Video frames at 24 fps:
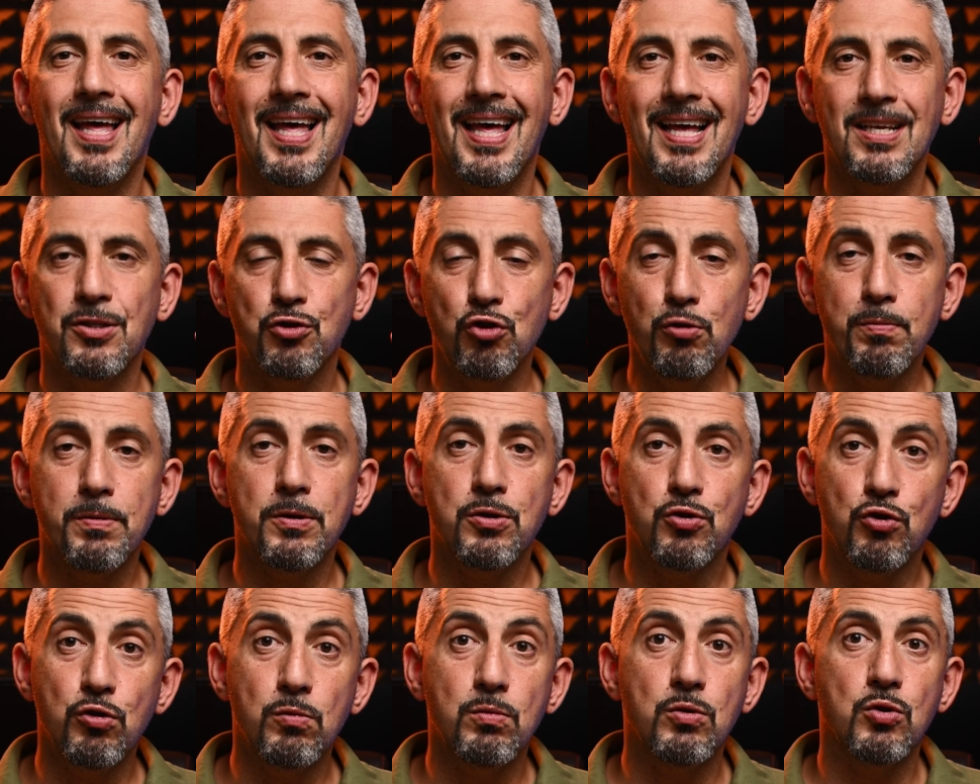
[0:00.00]
super
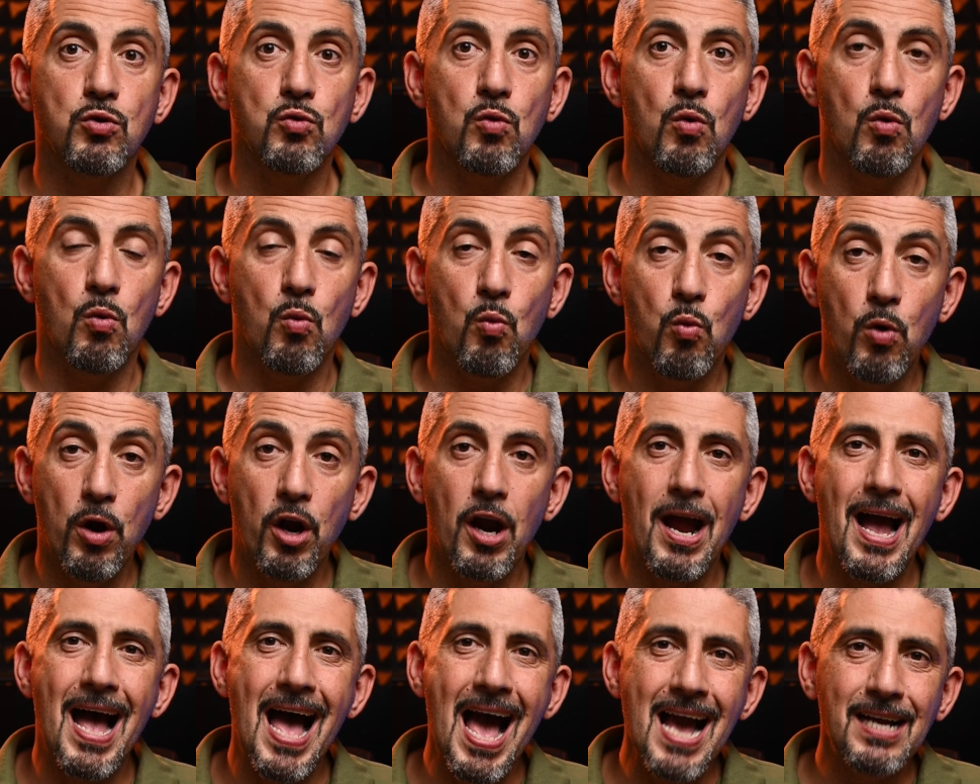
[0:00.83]
zooms
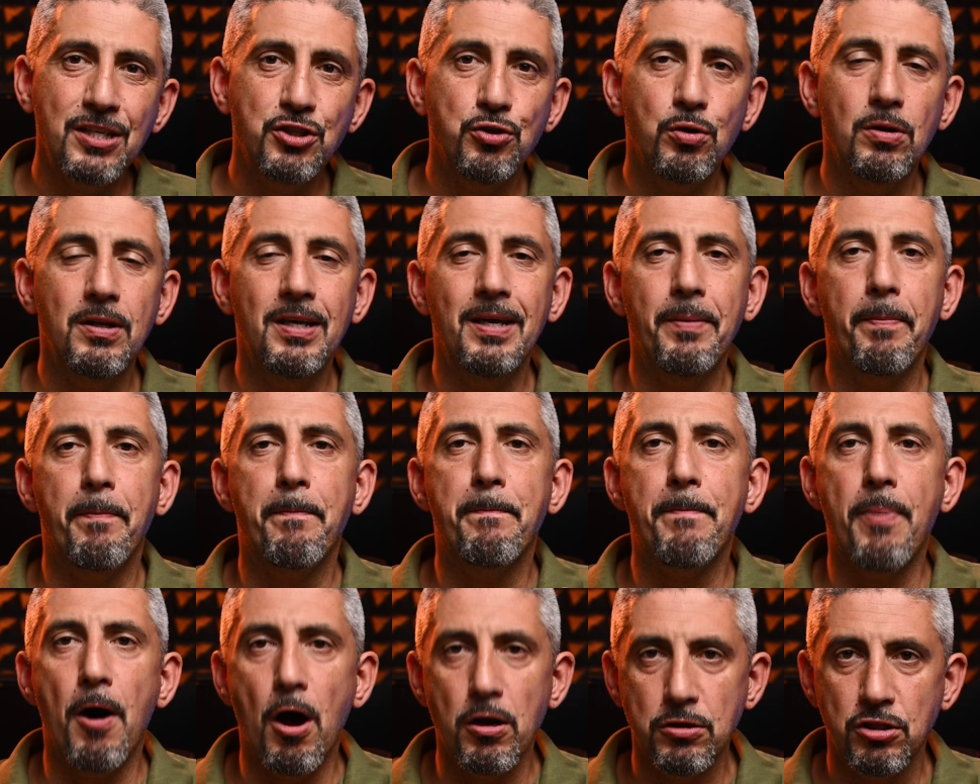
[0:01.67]
were actually
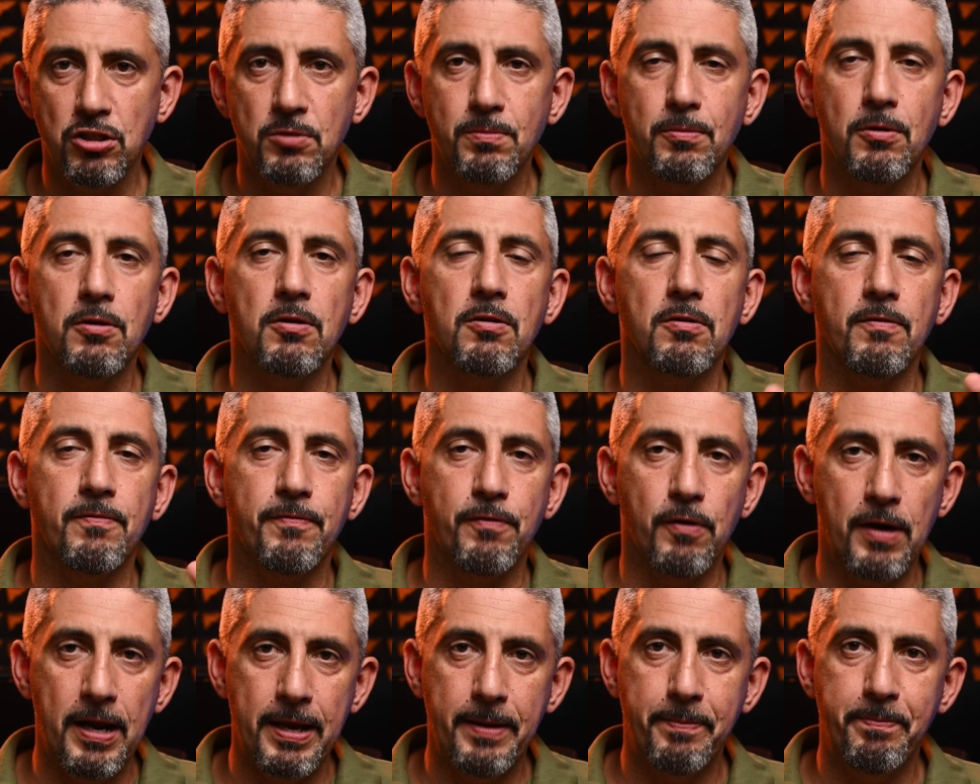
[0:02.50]
possible
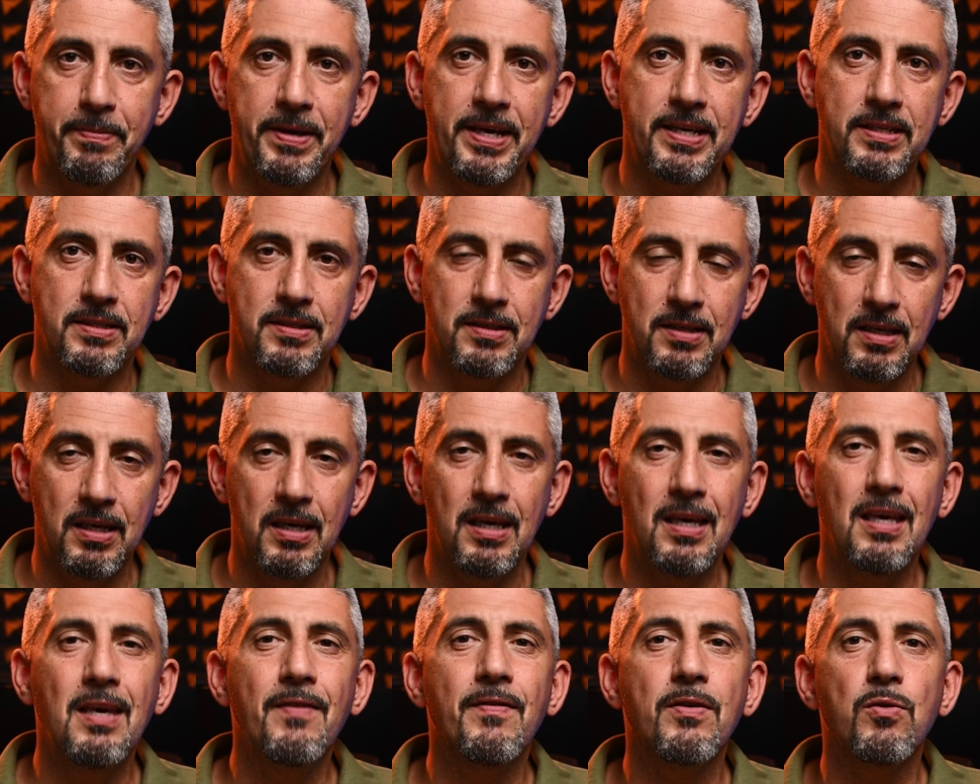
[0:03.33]
for APS-C
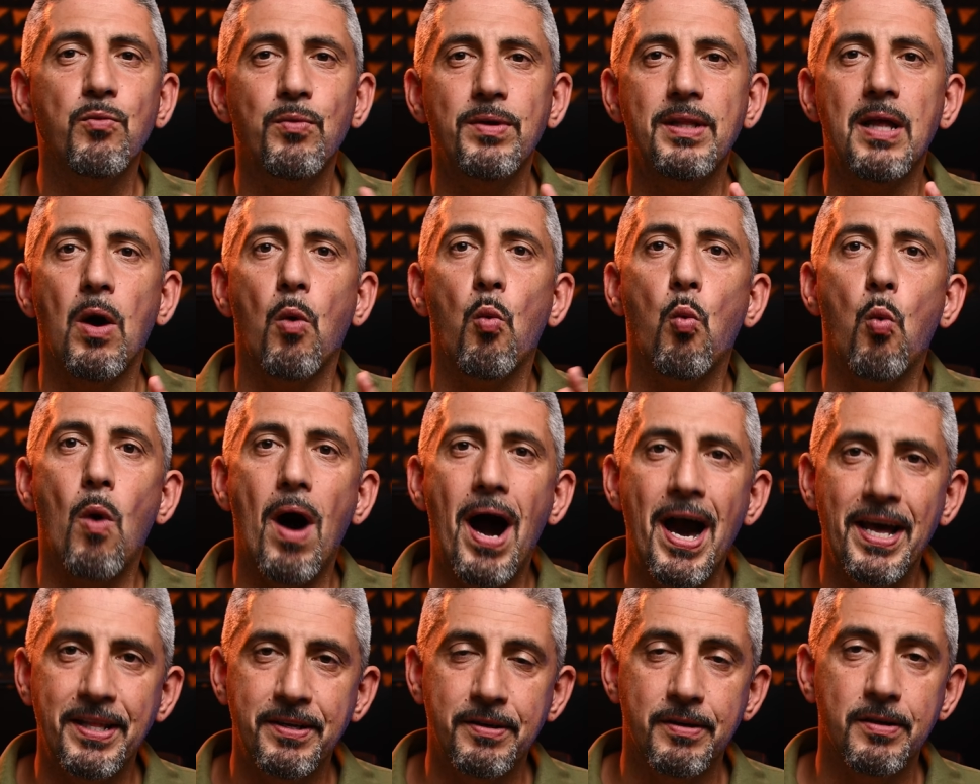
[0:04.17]
even with a
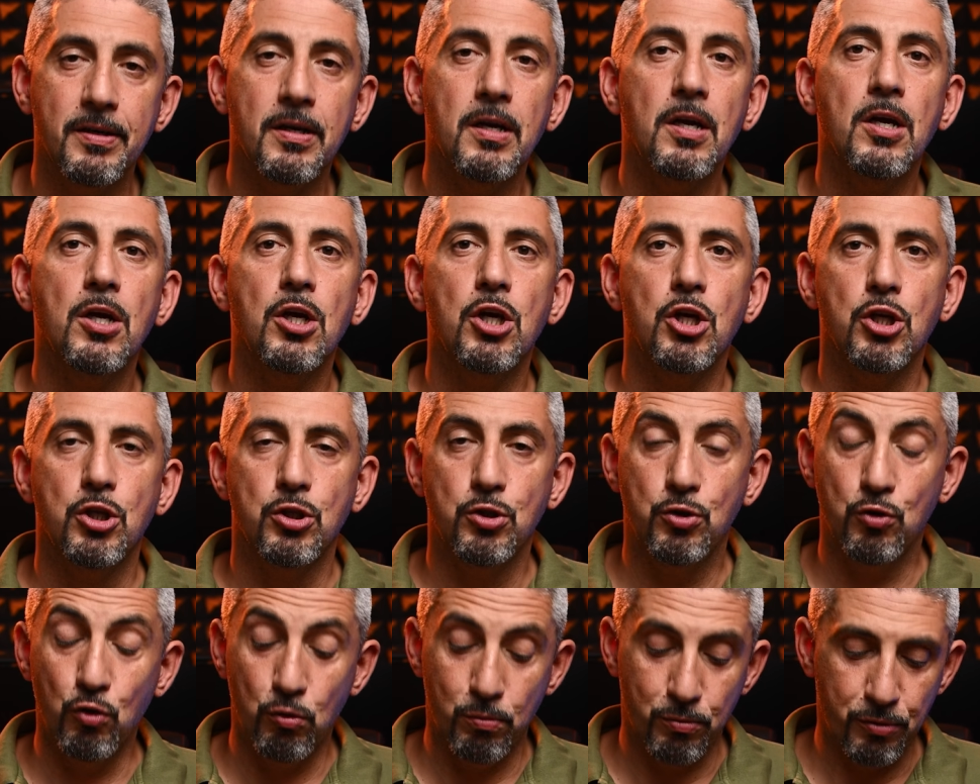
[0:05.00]
wider
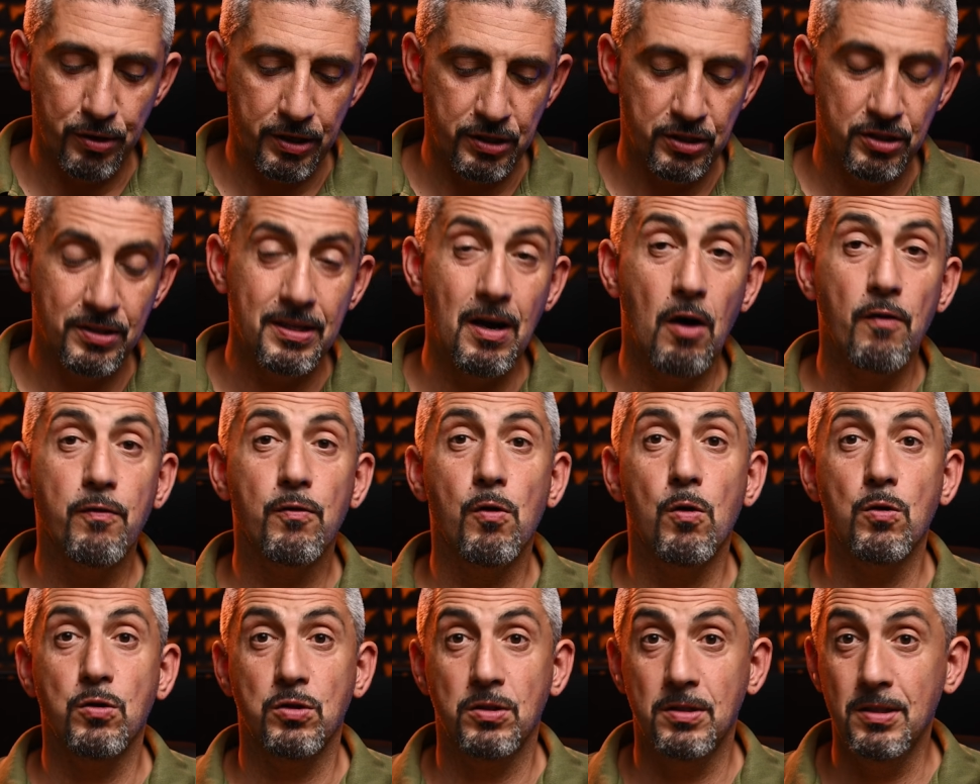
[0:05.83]
zoom range. Now, of
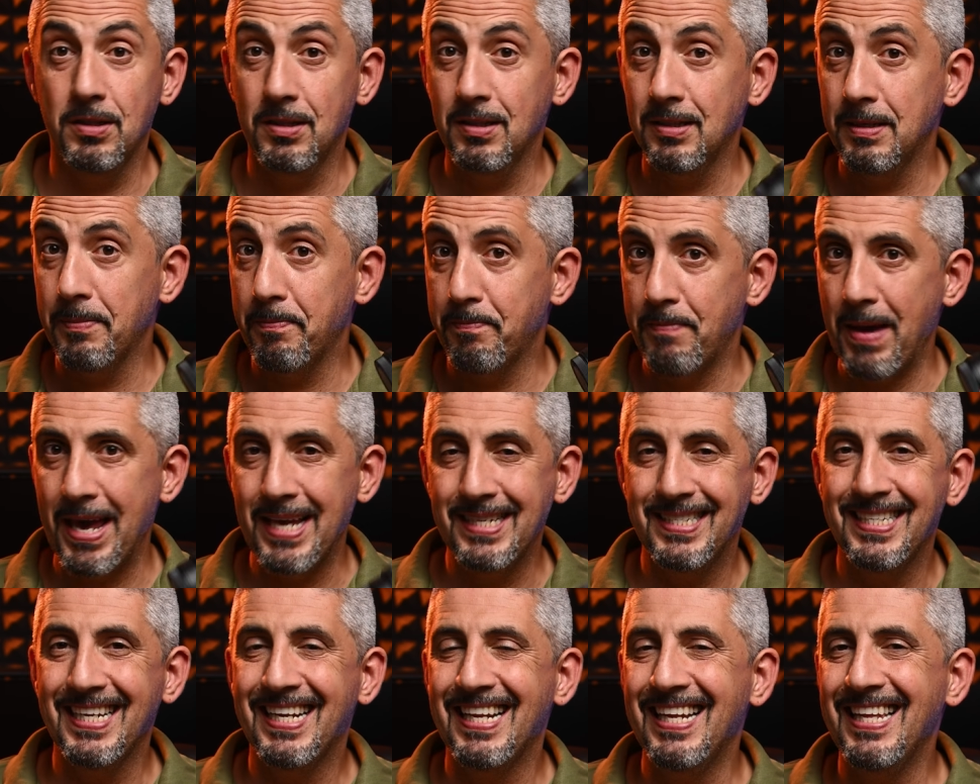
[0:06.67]
course, this is
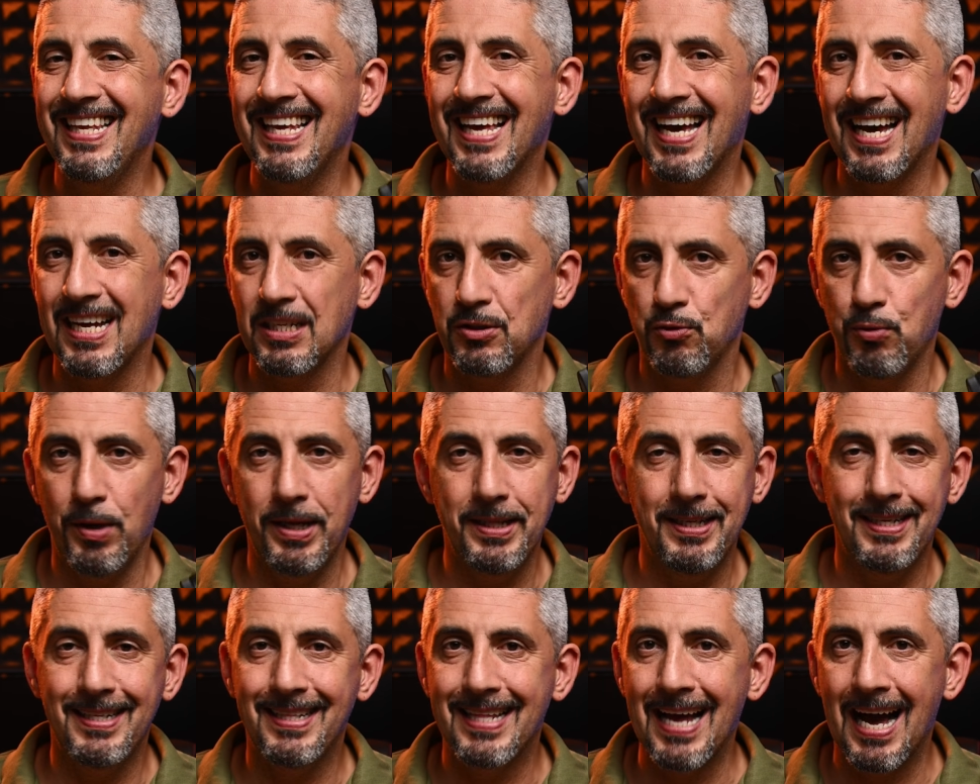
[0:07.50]
basically a
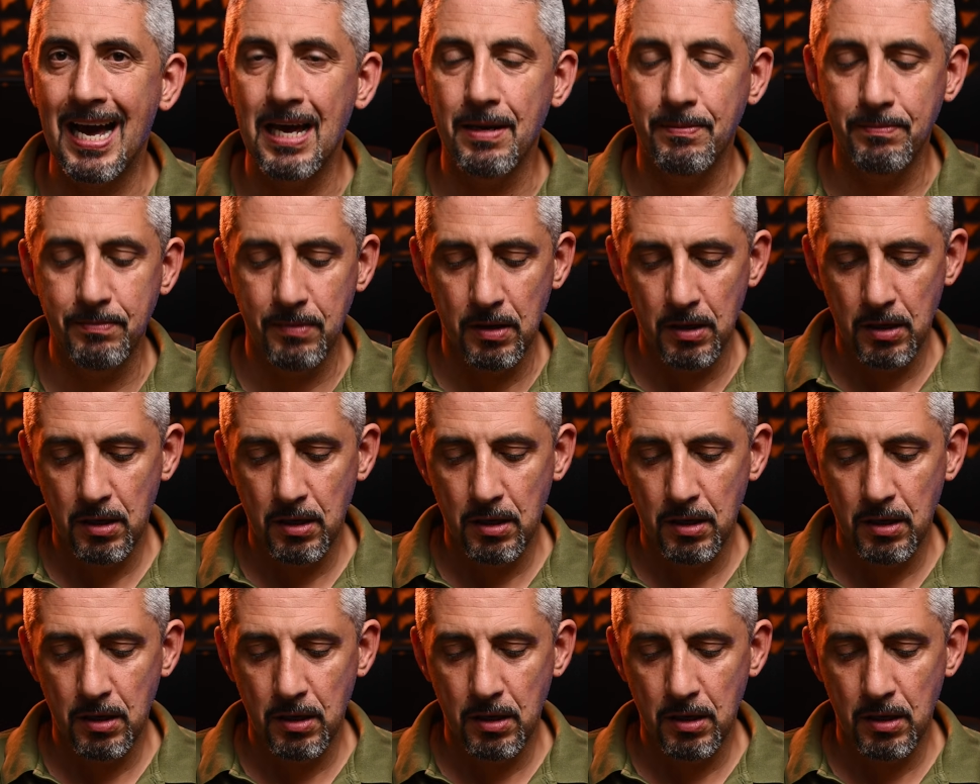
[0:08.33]
20 times